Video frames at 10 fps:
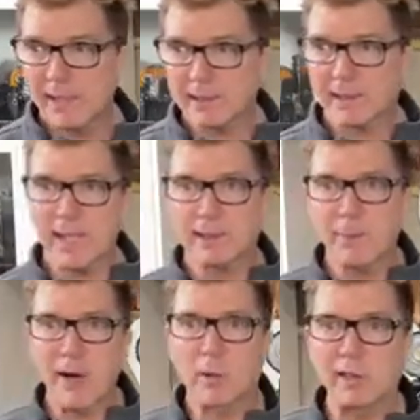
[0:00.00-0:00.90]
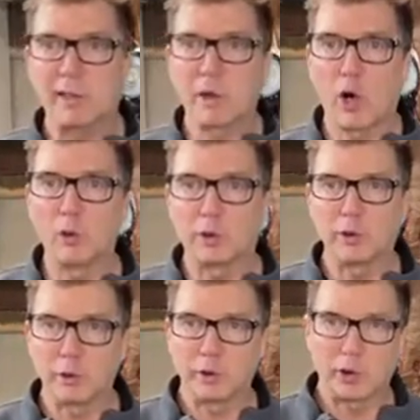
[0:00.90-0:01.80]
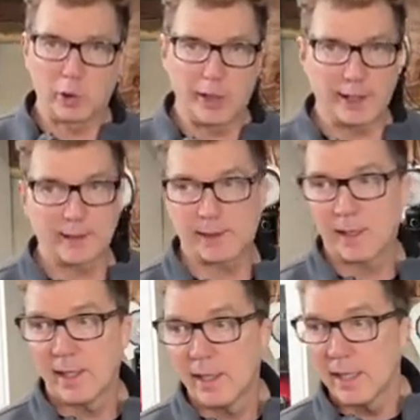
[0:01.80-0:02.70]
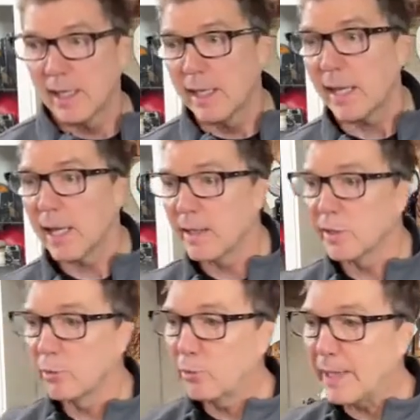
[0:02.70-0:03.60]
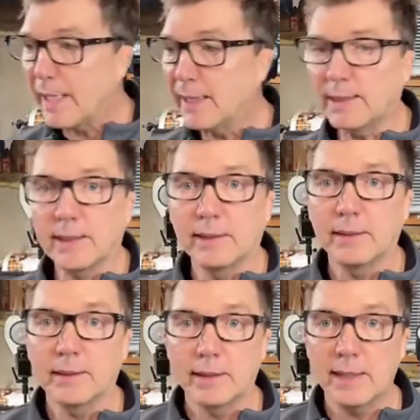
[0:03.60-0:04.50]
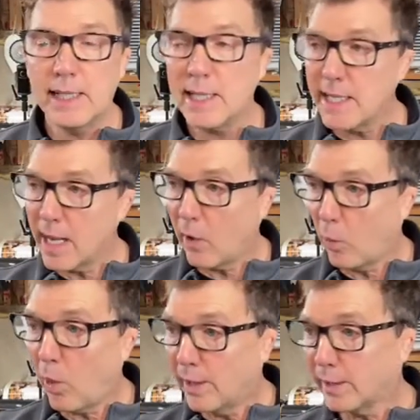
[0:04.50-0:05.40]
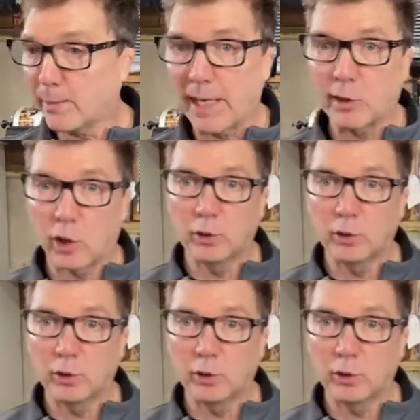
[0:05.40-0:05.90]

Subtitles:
because that's my always go-to choice. And the reason the EL1 is my